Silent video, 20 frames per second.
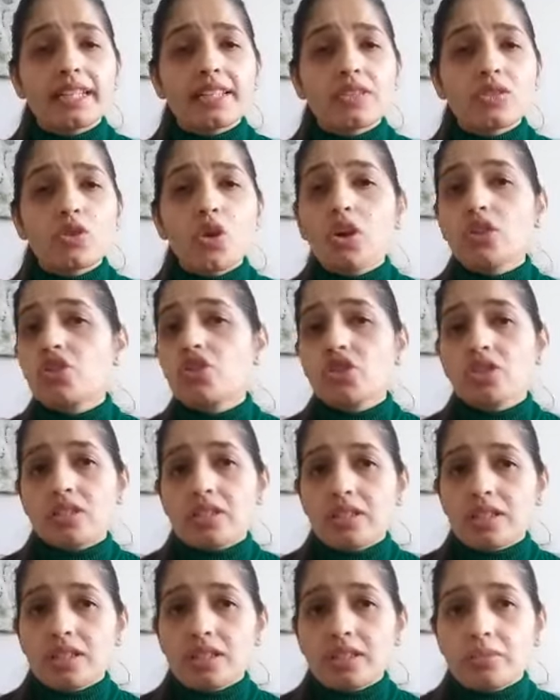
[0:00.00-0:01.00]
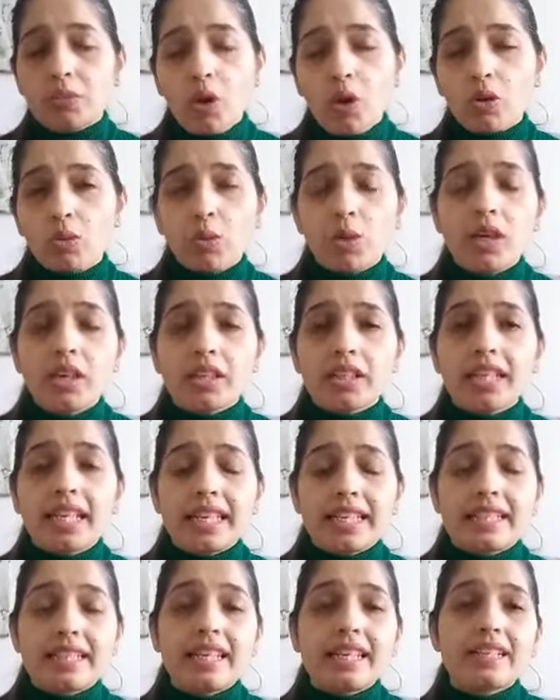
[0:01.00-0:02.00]
is not just small work.
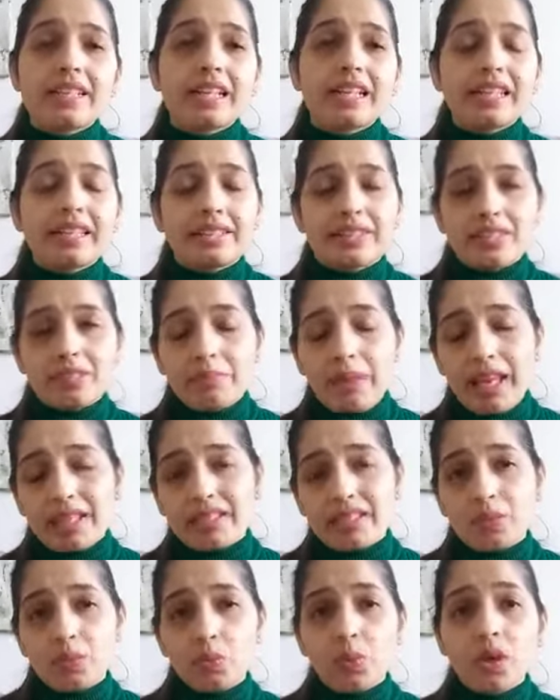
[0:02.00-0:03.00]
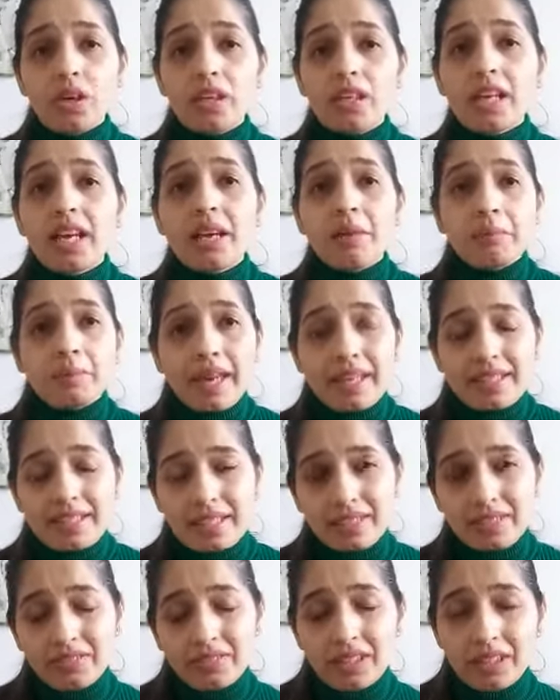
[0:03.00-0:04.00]
It clears massive work,
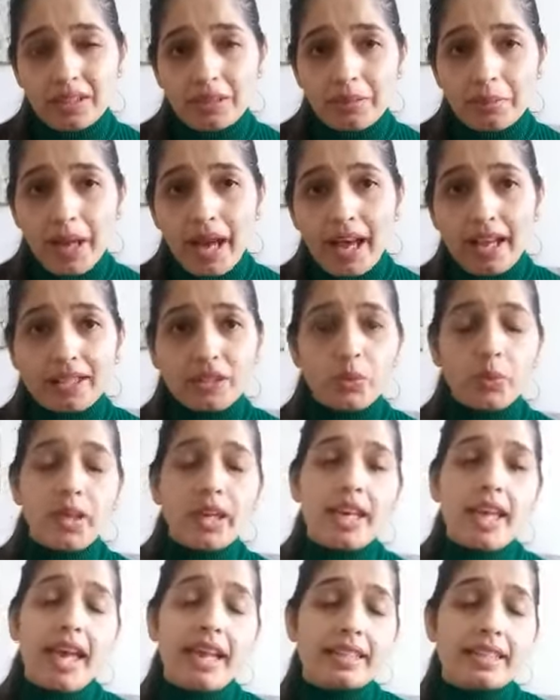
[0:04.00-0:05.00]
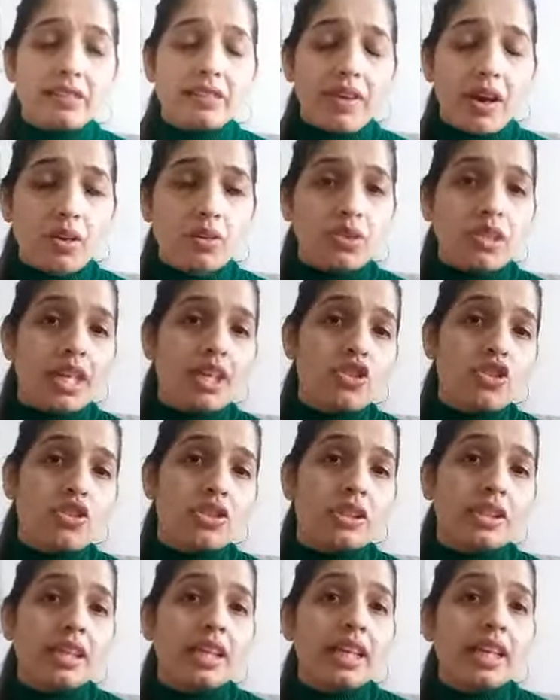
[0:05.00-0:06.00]
massive pathway and the
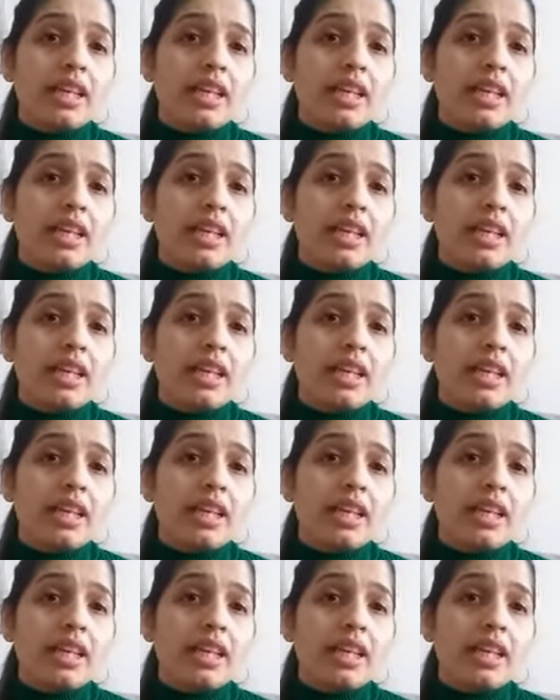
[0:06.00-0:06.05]
foundation.